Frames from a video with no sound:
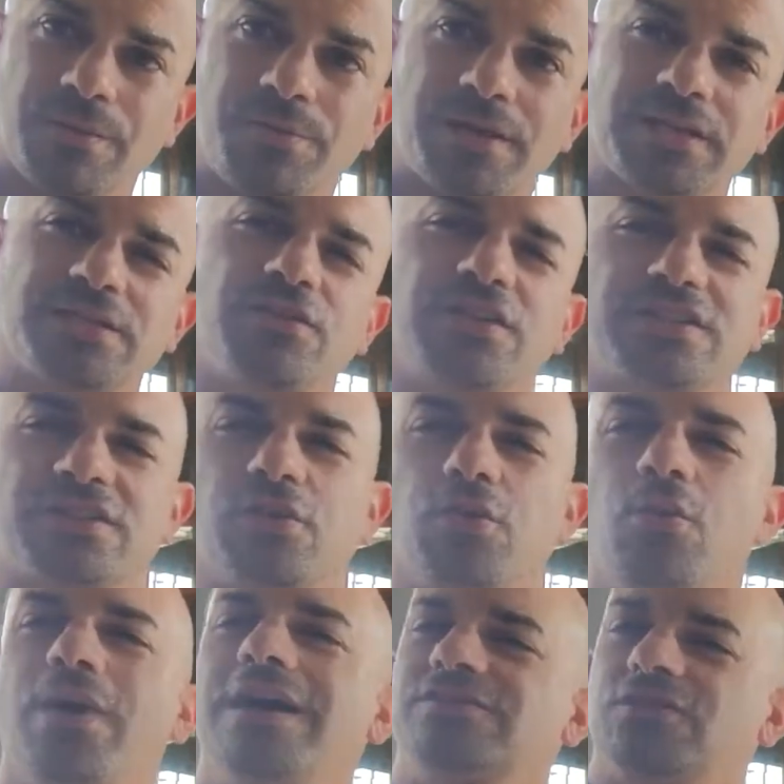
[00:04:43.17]
Because if you listen to
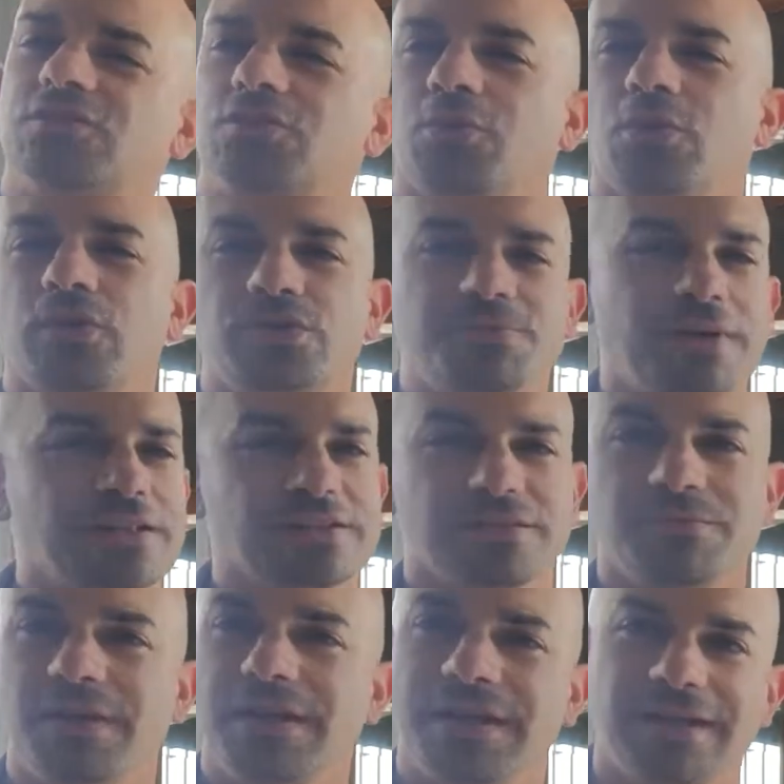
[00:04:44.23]
Wes or George
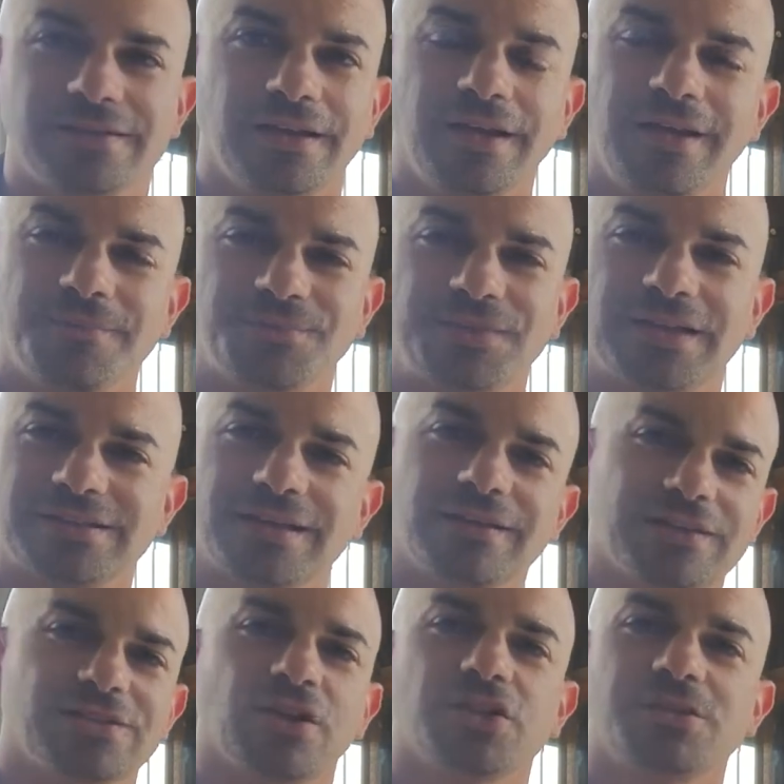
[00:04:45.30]
Benson, man, that's how
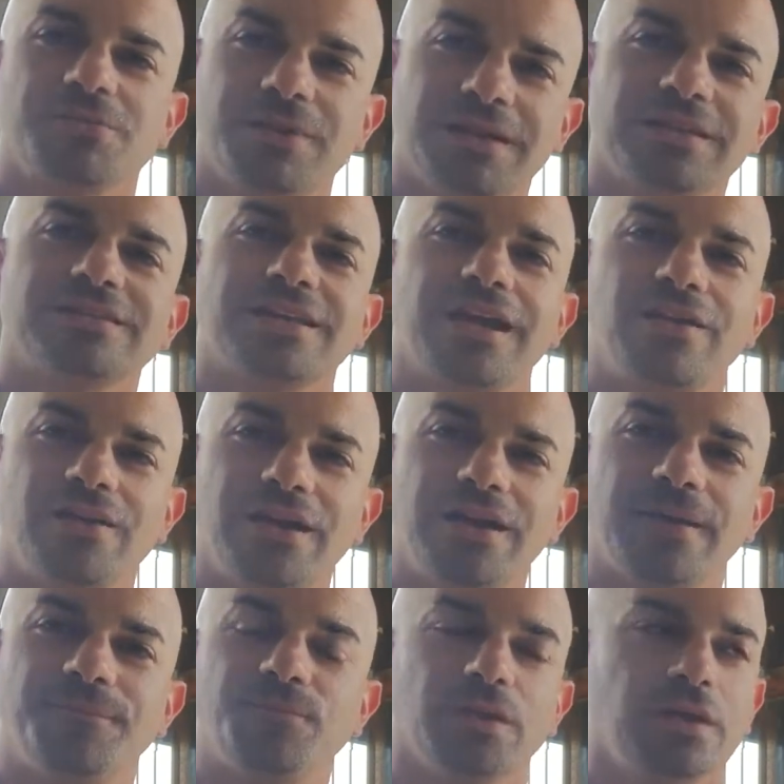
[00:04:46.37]
they start to make it sound
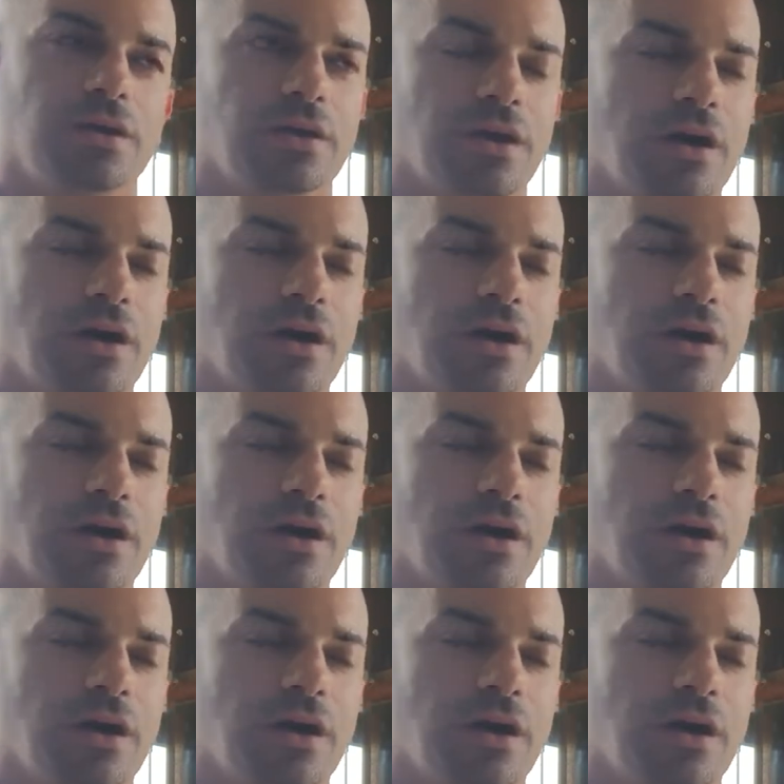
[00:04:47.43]
hit.